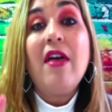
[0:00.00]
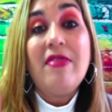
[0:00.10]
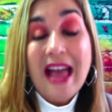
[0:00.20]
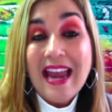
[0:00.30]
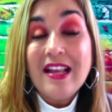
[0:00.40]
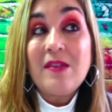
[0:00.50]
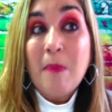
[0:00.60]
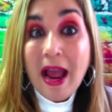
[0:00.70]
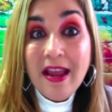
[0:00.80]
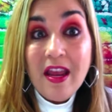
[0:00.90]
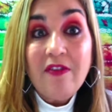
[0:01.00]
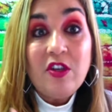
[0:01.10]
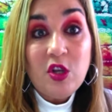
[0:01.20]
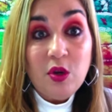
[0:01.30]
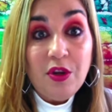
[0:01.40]
That is my
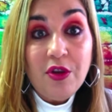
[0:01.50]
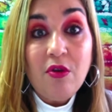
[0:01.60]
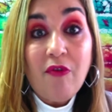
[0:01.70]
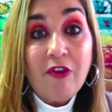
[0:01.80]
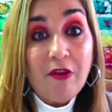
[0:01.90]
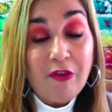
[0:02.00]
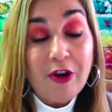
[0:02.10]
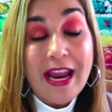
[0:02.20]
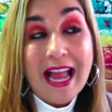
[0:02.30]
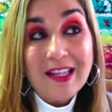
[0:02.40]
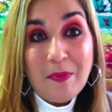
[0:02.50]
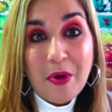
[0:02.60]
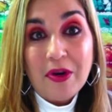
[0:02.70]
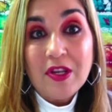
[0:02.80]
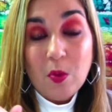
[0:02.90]
gift to you for free as a
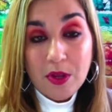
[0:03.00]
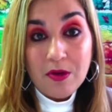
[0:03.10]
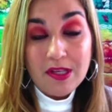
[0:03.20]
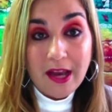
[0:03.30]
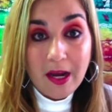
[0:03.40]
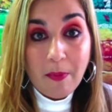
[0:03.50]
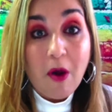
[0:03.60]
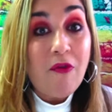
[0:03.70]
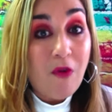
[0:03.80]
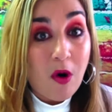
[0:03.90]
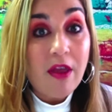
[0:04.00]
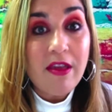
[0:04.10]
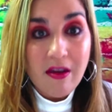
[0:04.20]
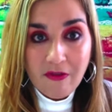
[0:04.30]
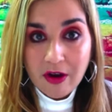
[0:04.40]
bonus when you sign up for
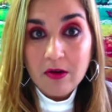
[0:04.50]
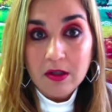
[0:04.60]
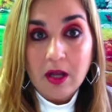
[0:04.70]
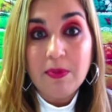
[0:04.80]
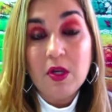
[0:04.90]
the Funnel Club.